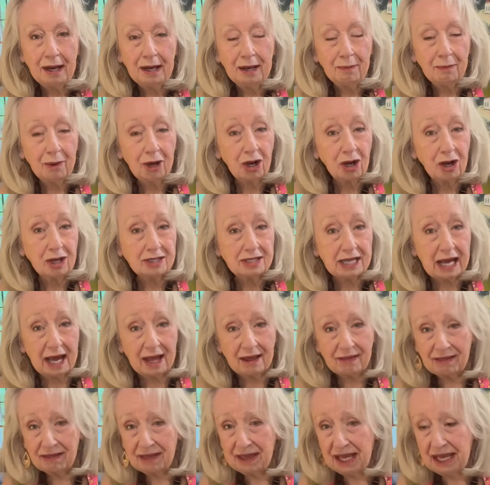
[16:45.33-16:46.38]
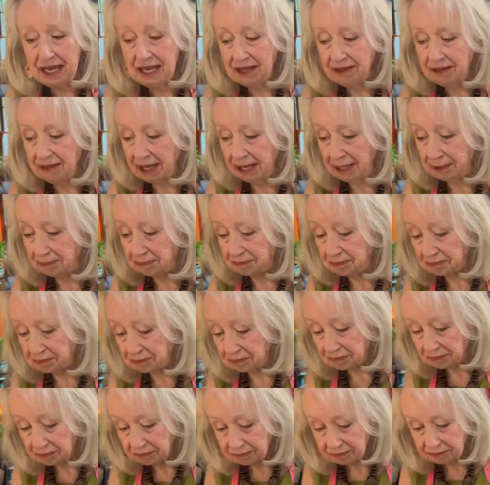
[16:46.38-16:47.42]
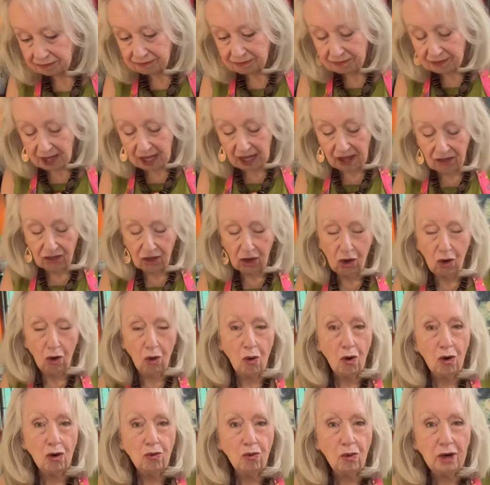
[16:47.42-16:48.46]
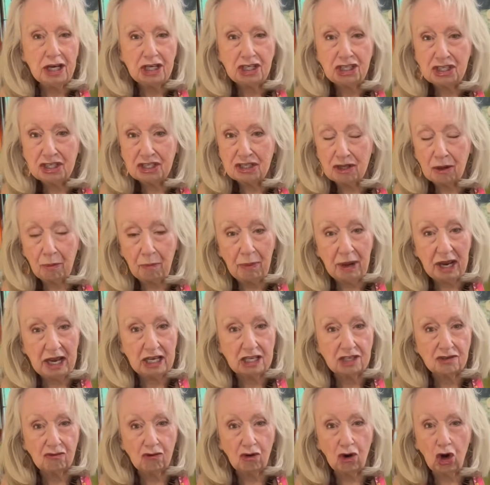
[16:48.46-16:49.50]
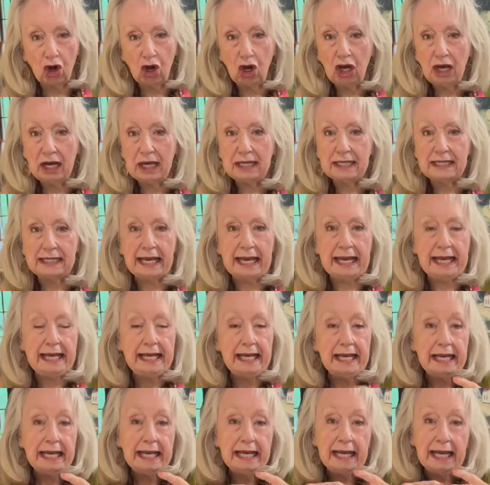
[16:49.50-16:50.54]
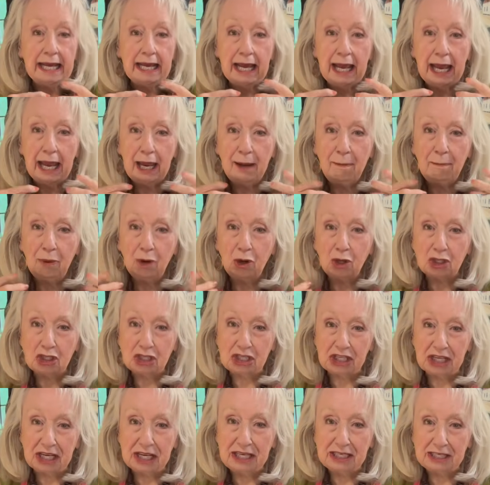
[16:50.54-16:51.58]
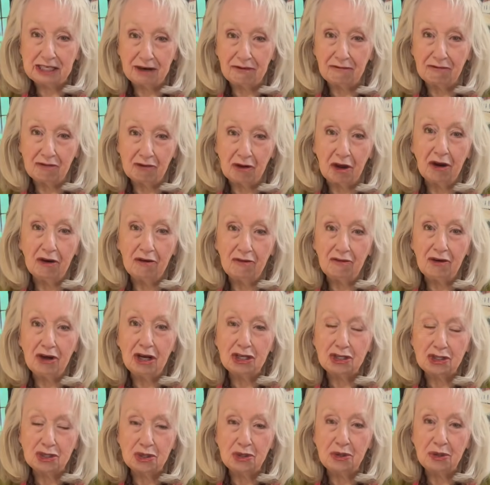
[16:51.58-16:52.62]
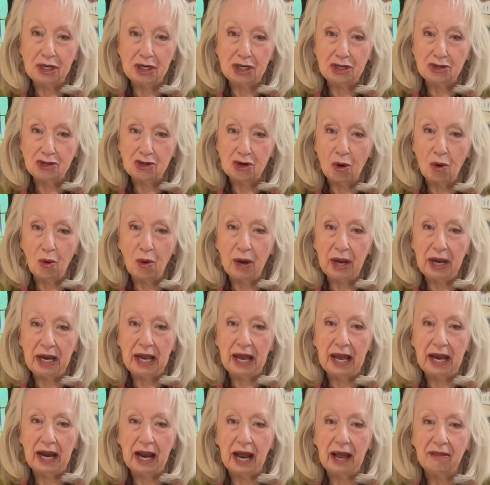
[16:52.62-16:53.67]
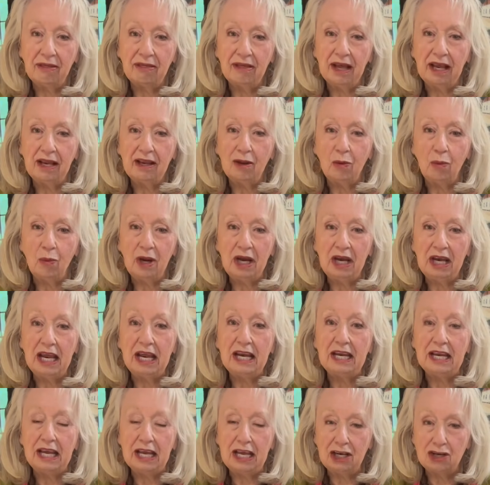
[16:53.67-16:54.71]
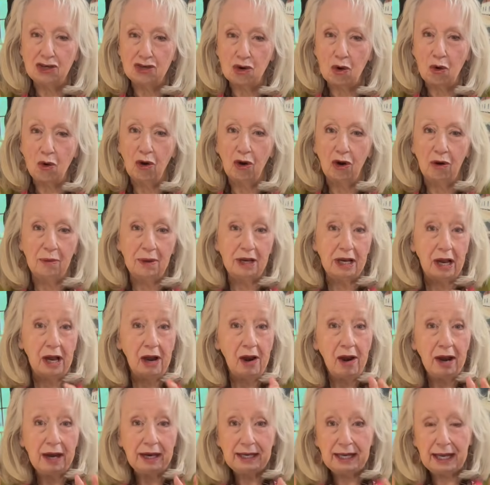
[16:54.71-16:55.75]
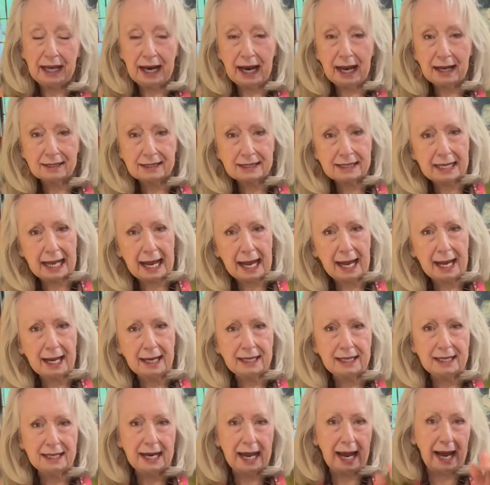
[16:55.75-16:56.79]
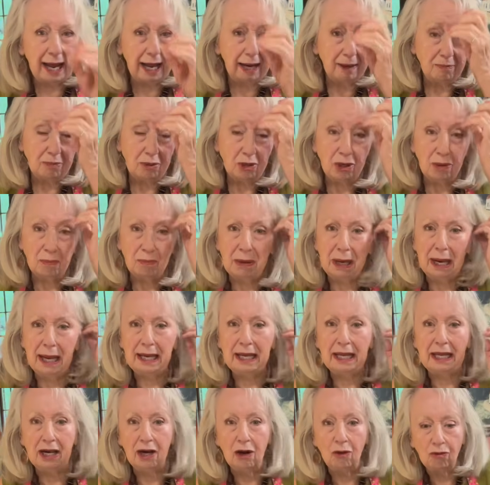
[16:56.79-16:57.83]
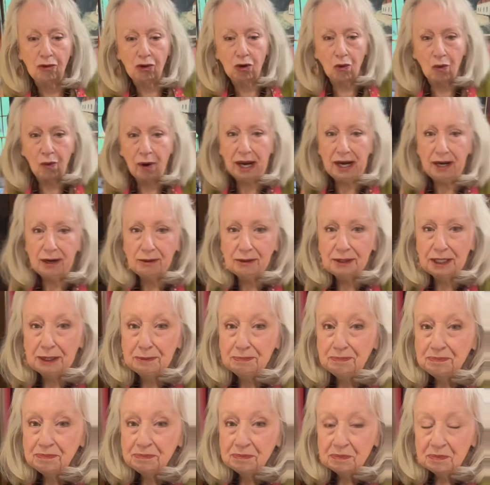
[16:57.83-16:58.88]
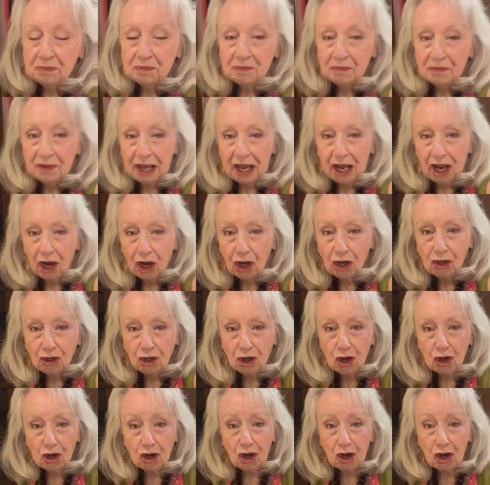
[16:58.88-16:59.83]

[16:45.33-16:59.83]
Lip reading: Because I think that the Lord wishes the best for us. He puts things in front of us to enjoy, and I think that we need to enjoy them. Get outside tonight and put a blanket on the ground and look